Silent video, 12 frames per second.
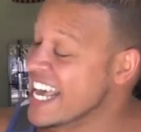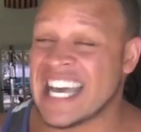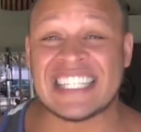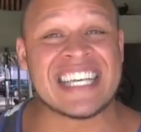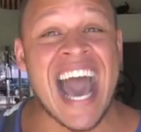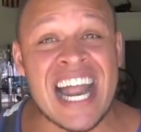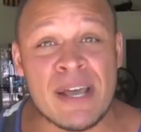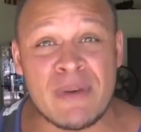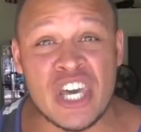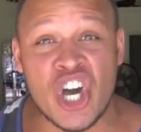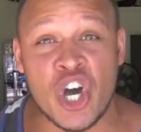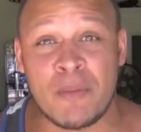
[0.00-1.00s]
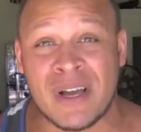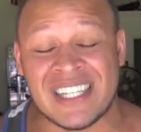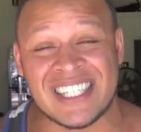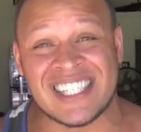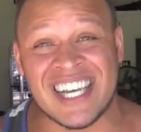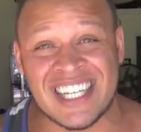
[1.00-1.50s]
It's gotta be good
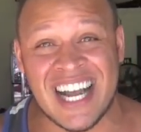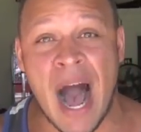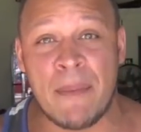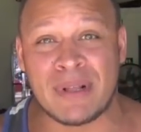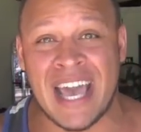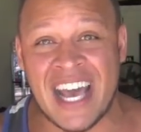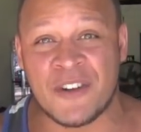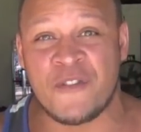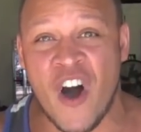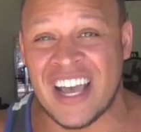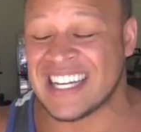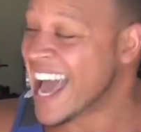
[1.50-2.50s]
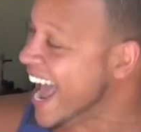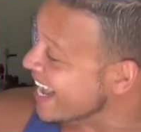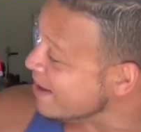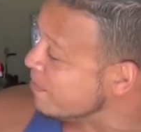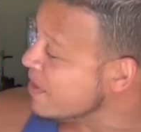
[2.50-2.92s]
because it's such a complicated fucking name.